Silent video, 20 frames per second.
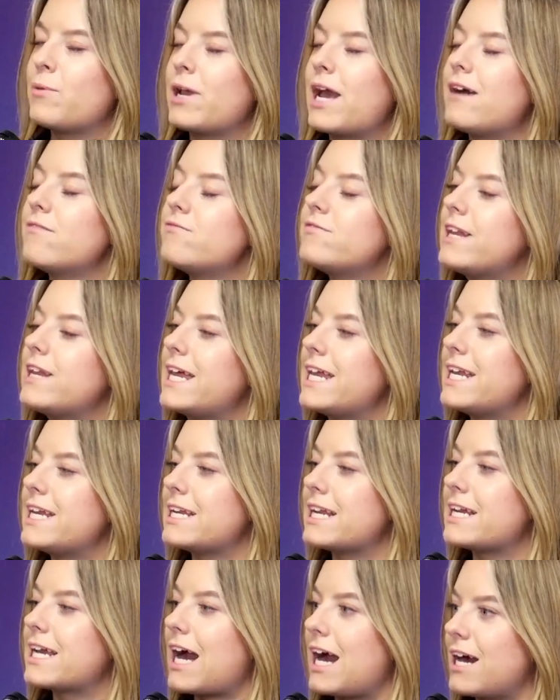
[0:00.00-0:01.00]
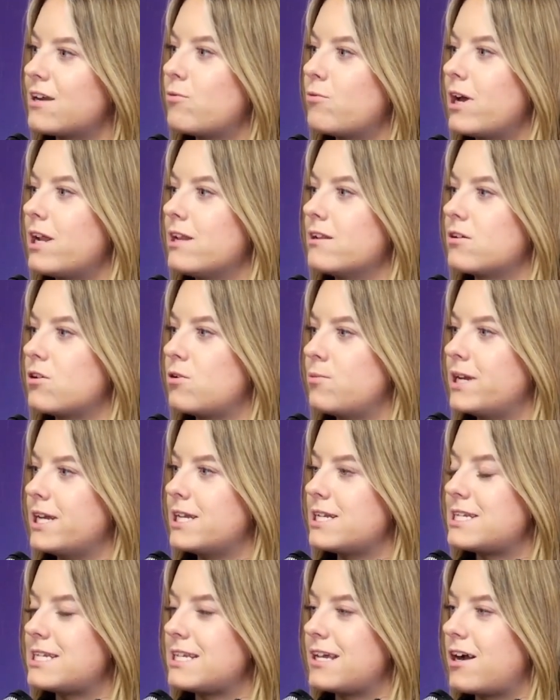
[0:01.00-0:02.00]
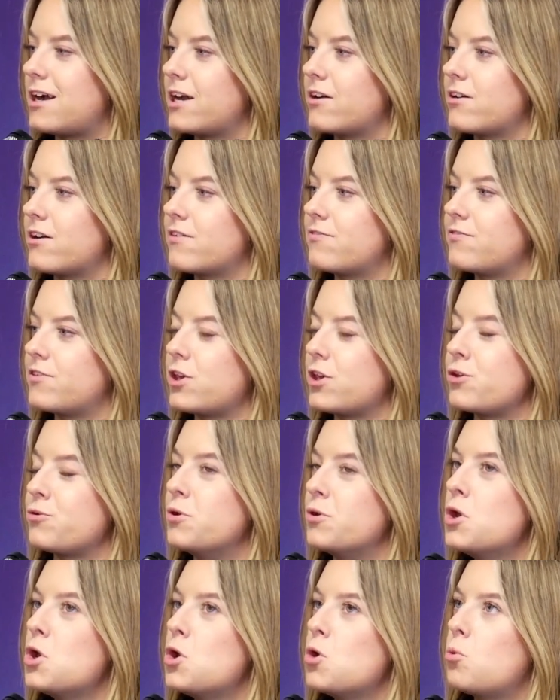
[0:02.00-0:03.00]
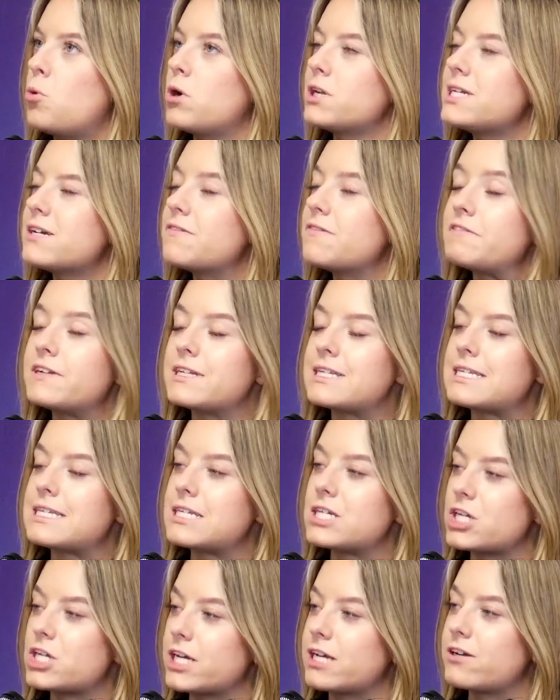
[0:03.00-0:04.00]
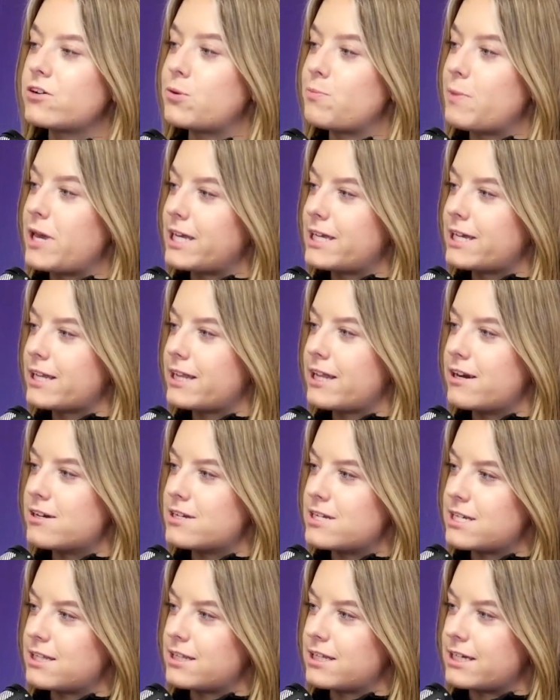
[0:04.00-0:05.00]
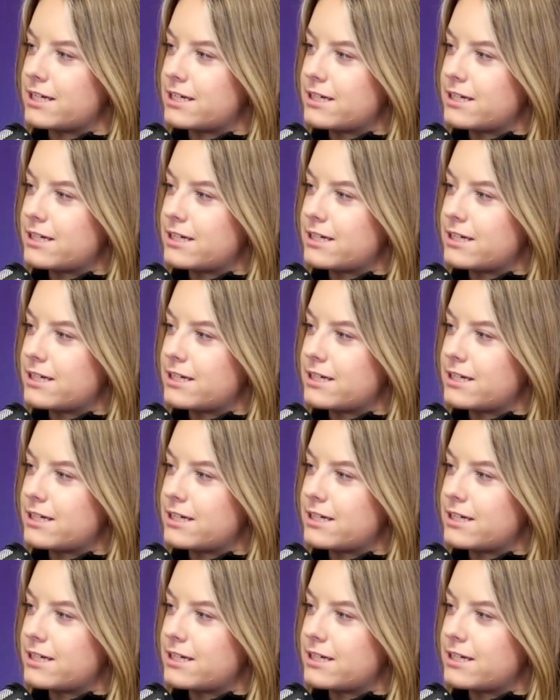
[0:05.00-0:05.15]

And we have Lynne Cantwell coming into the I R F U. What difference is she going to make in there, do you